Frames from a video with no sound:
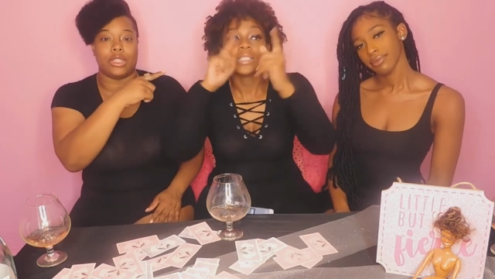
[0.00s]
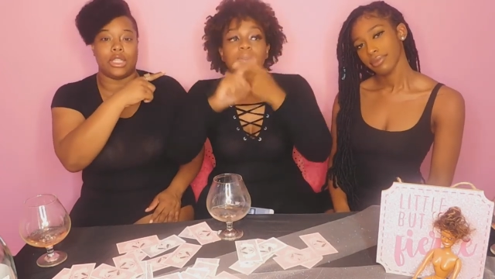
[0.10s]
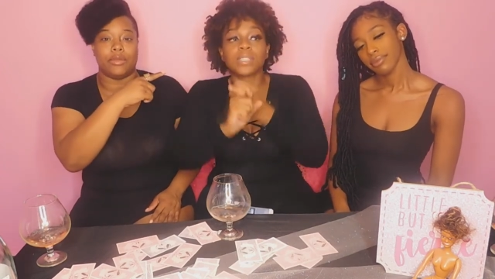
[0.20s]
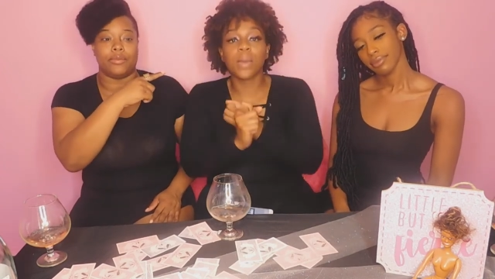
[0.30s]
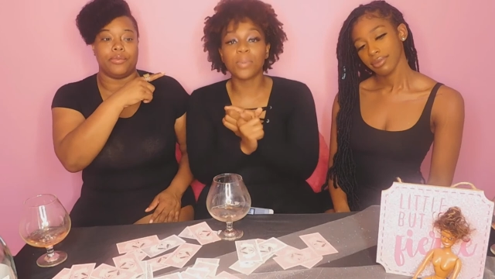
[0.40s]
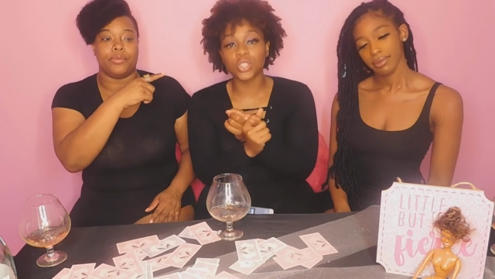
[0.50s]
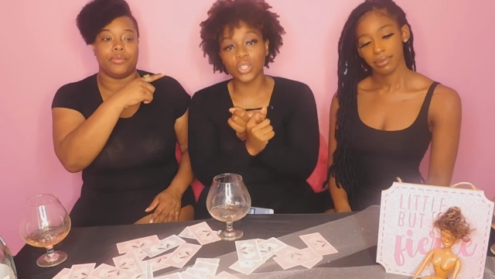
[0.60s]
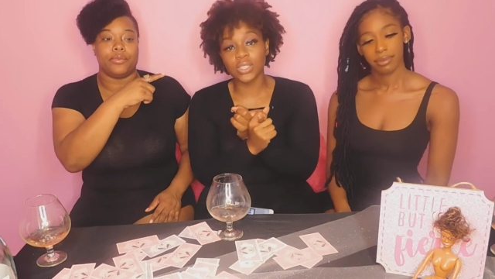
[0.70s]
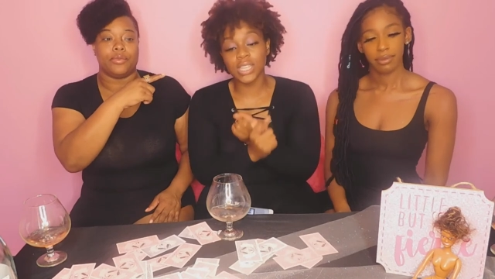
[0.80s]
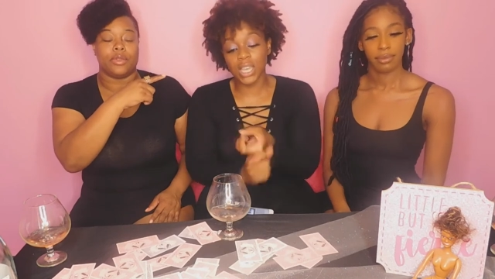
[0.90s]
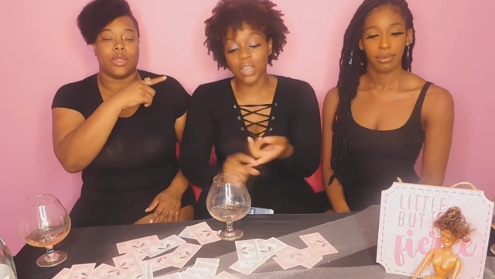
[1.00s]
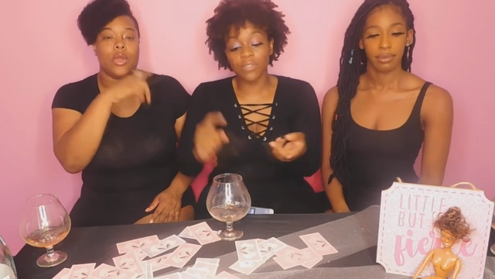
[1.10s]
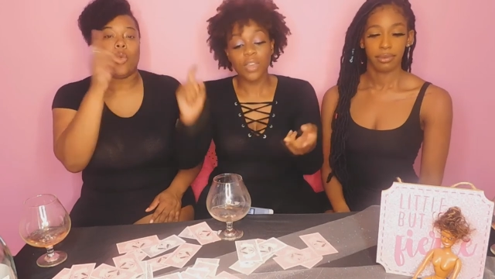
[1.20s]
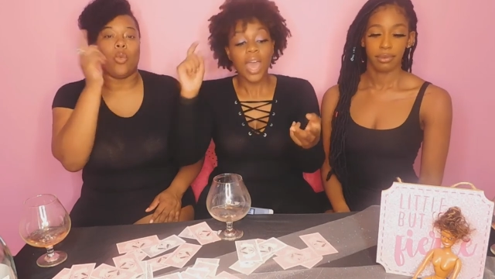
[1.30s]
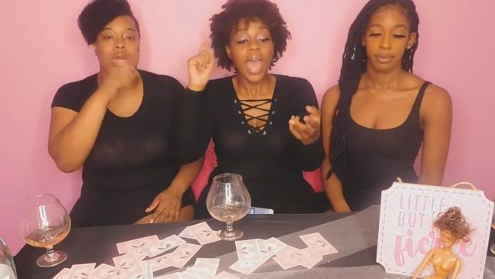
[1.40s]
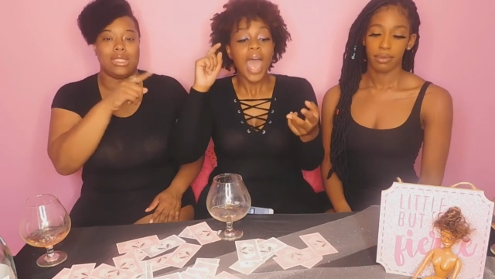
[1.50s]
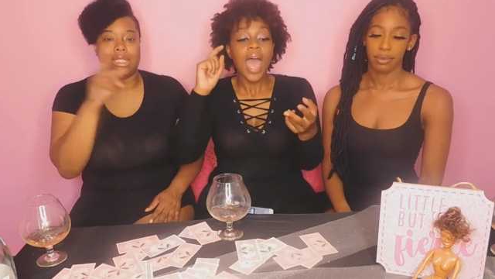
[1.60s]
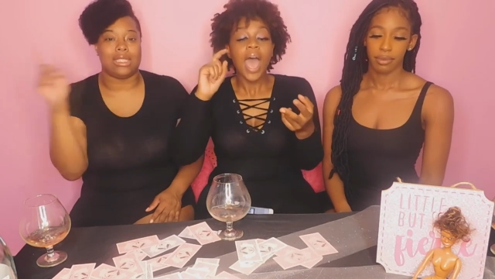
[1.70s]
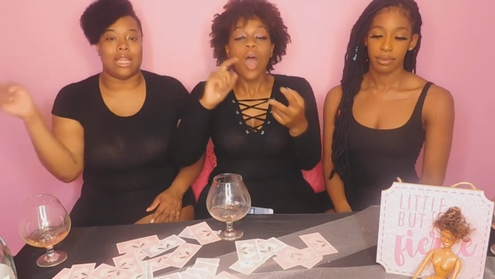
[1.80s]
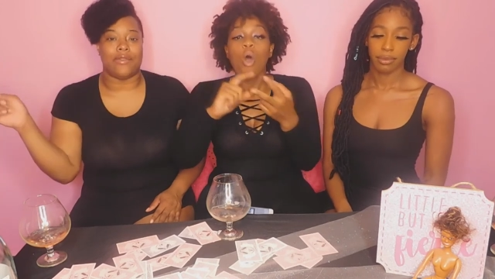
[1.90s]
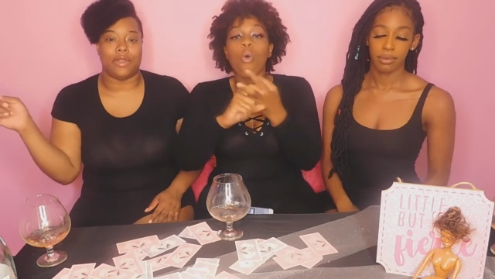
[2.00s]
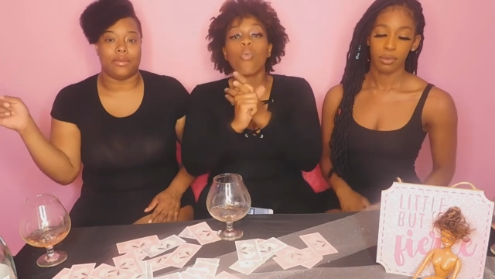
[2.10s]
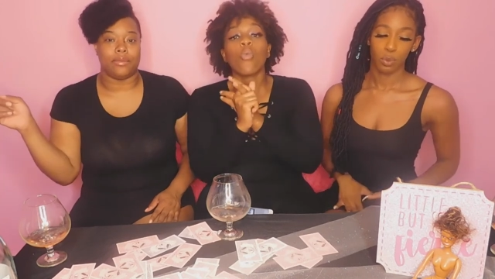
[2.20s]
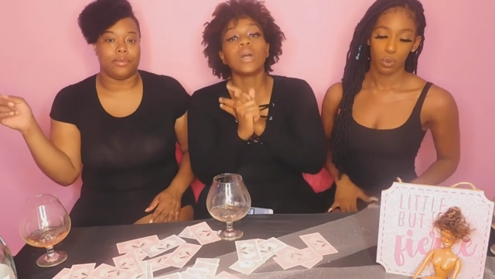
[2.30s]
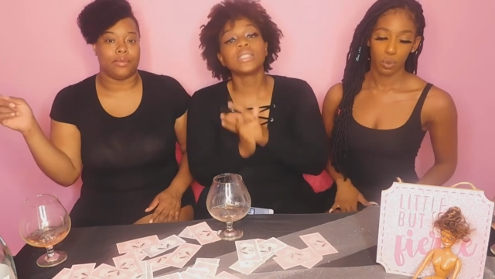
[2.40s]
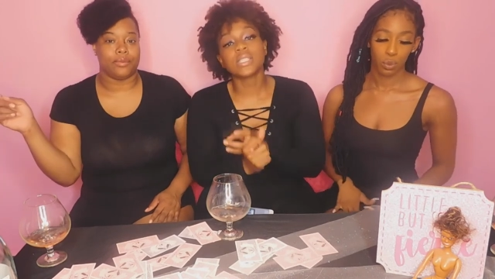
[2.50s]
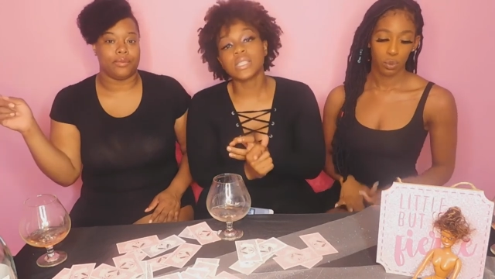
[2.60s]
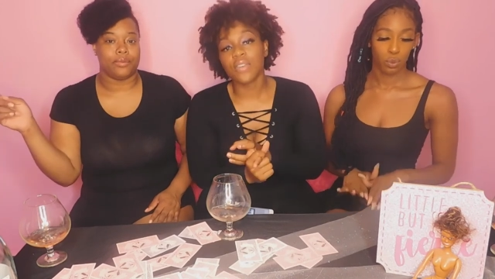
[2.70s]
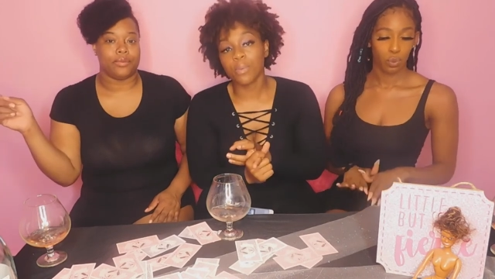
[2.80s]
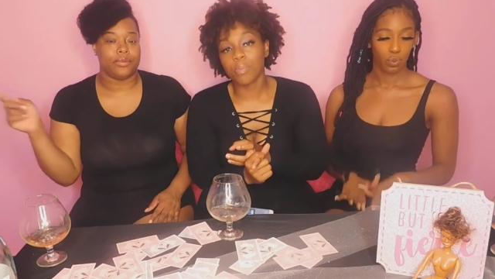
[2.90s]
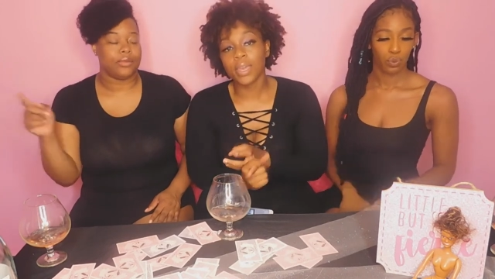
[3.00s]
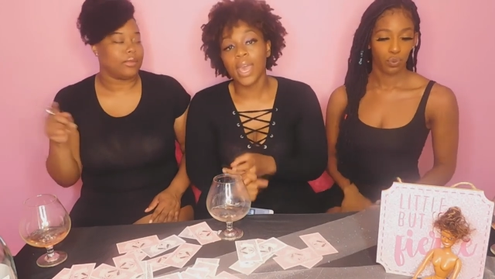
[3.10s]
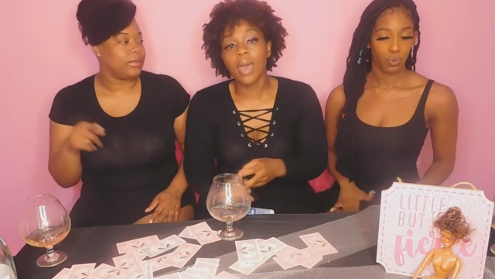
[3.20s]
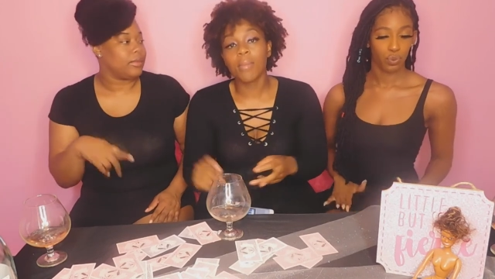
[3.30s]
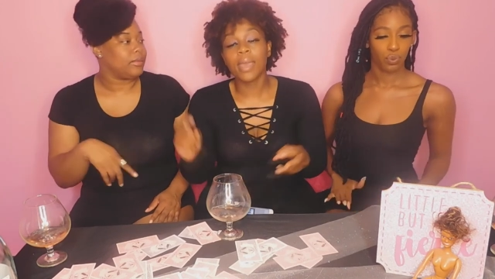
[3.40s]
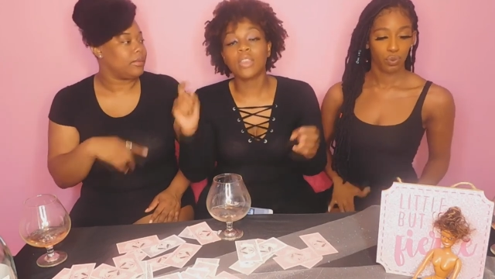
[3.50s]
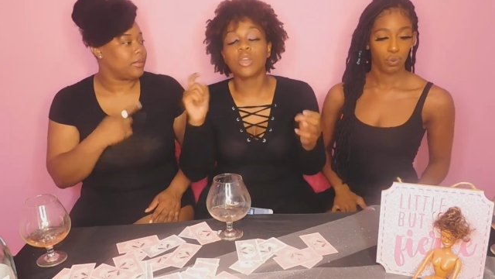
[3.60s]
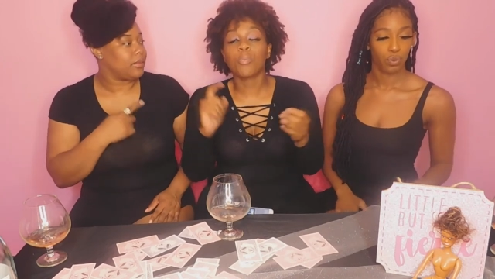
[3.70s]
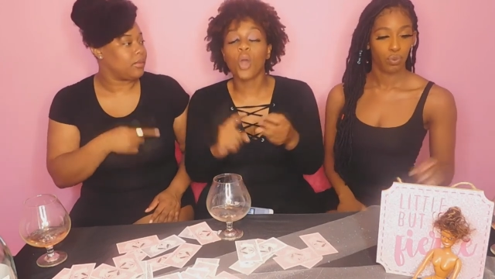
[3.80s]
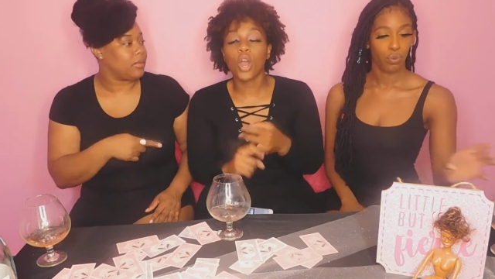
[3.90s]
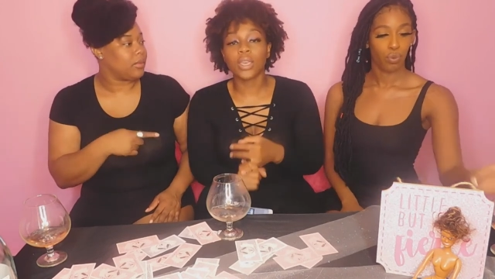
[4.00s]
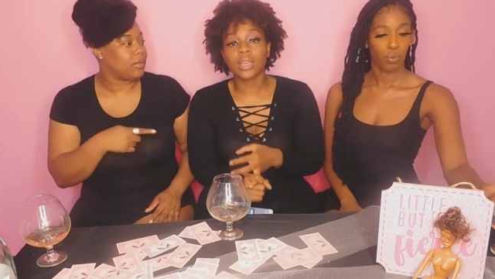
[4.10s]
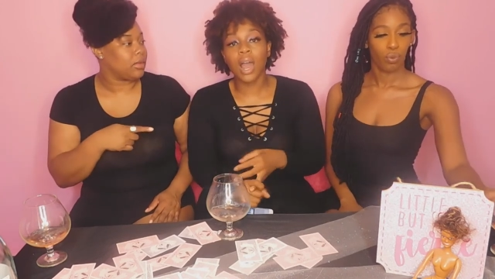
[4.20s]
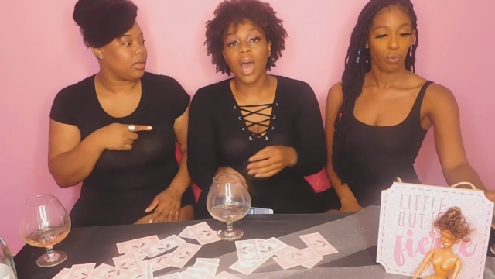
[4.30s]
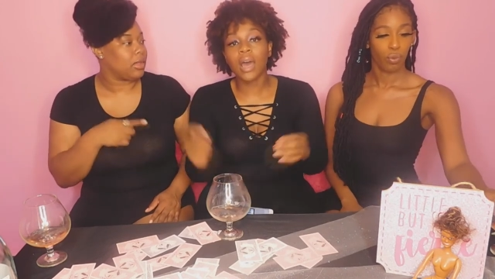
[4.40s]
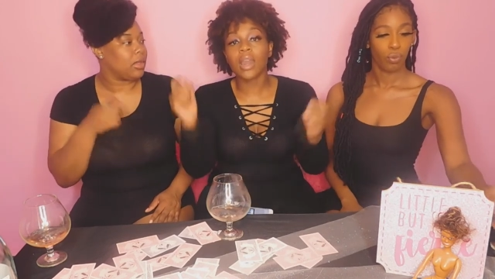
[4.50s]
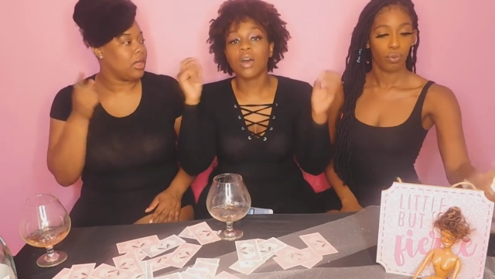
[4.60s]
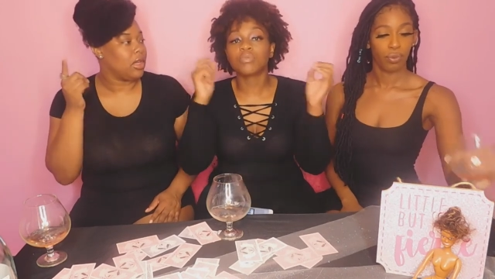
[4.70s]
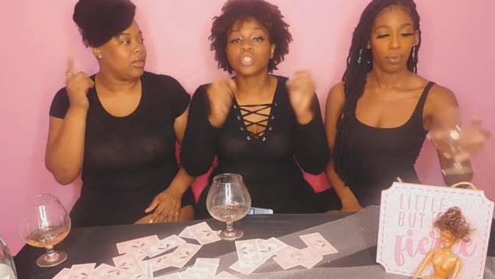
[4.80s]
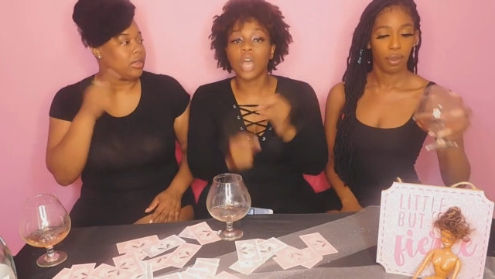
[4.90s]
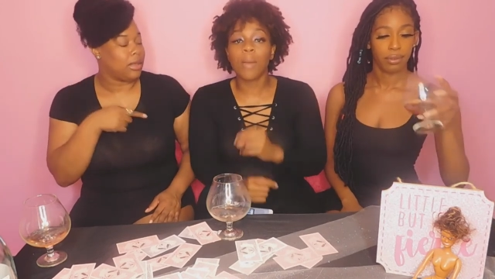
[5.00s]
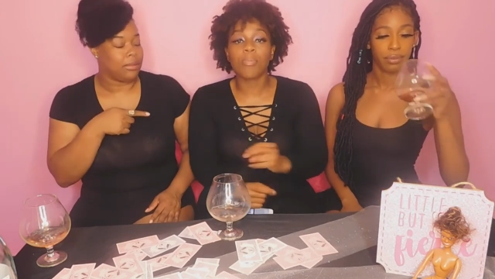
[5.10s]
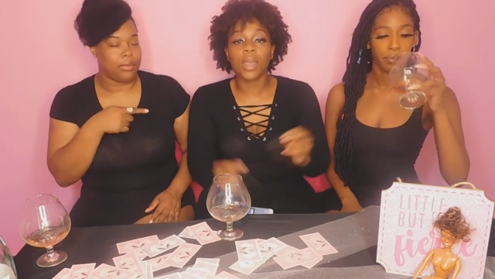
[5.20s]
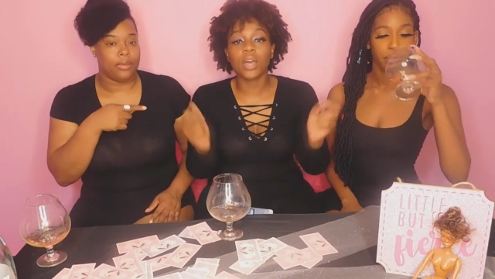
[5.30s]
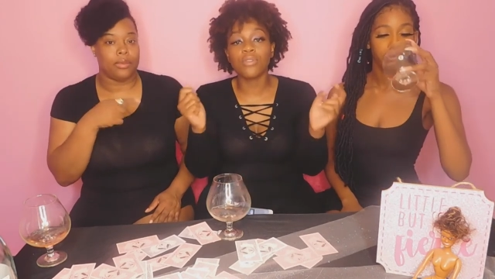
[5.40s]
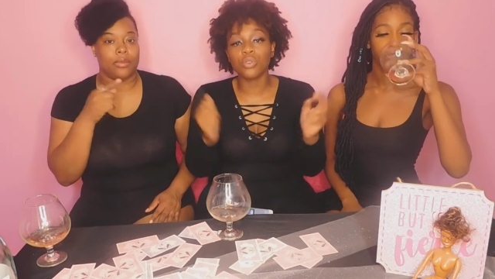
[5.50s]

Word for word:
Speaker 1: September thirteenth. one to seven. one to seven p m in the parking lot of ShopRite of